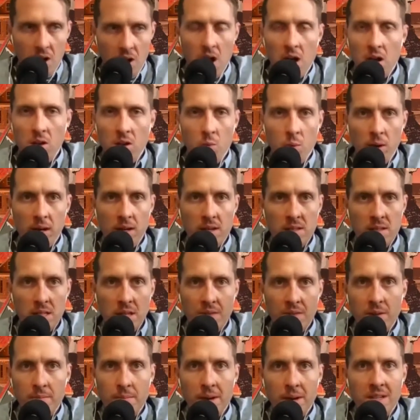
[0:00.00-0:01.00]
Halloween isn't
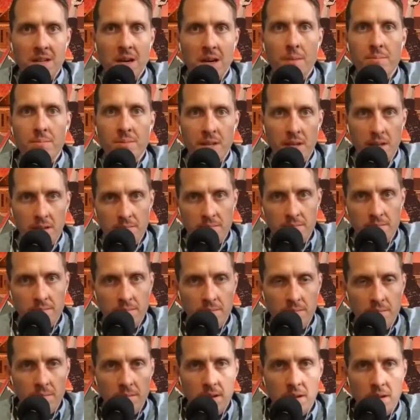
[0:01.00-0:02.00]
even in my top 10.
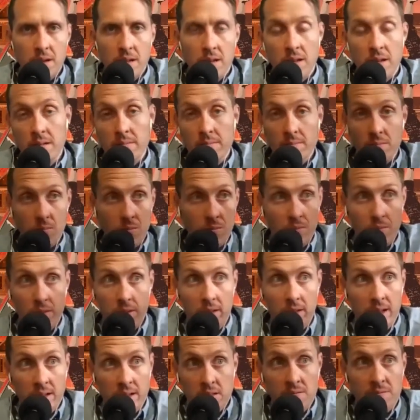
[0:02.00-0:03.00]
And I thought, well,
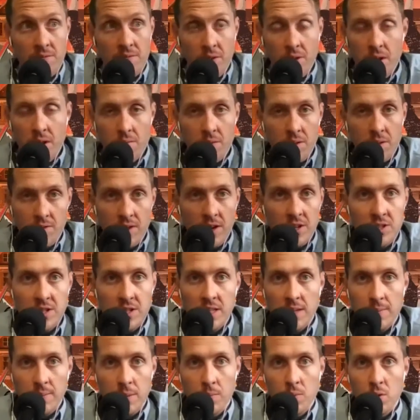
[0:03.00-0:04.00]
that's very
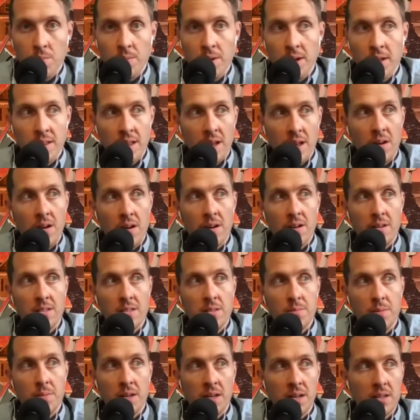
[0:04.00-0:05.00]
refreshing that people are being that
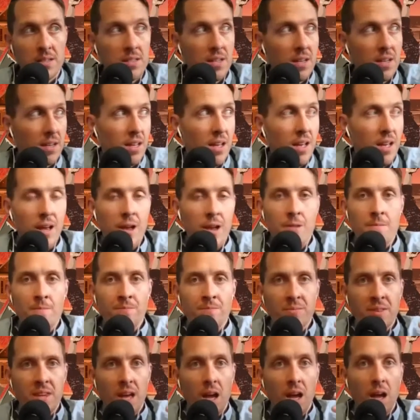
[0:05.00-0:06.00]
honest, because like
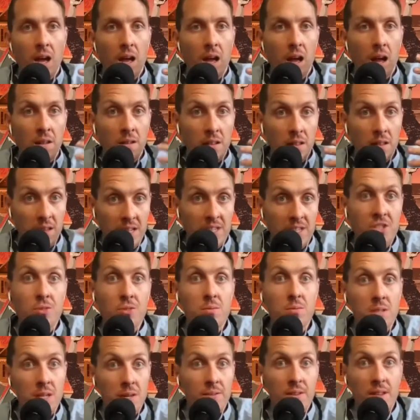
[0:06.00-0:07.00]
unless
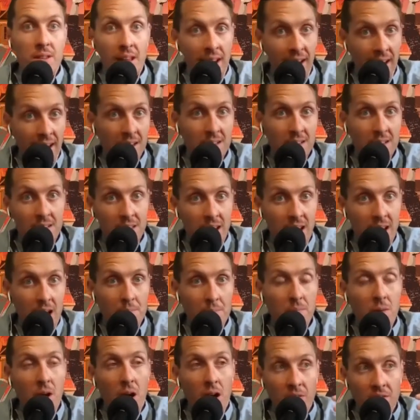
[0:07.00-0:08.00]
you give it the
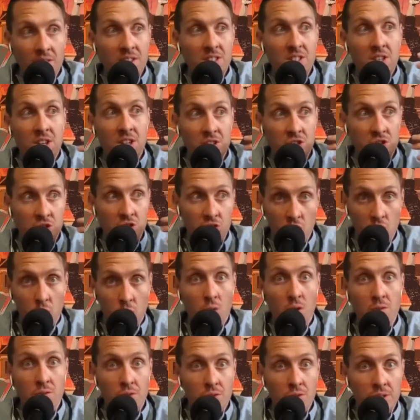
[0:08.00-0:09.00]
handicap of its
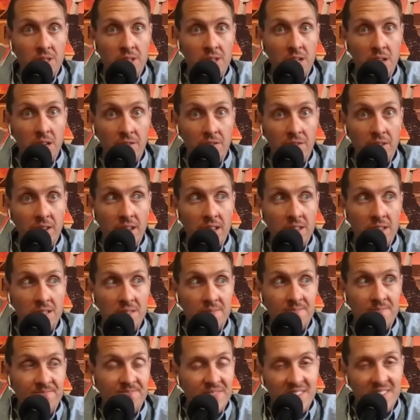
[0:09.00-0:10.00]
historical
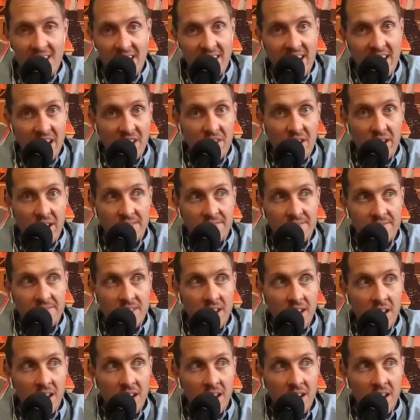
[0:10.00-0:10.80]
significance, not that great.